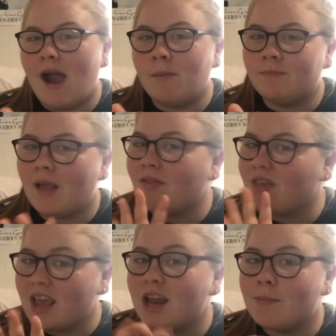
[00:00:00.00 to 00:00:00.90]
I'm
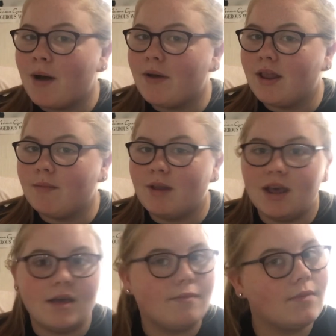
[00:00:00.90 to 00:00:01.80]
thinking about it at the
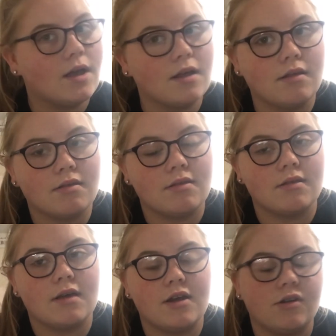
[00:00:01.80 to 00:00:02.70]
minute because
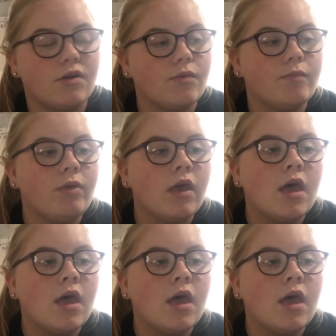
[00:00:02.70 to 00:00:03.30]
I don't know.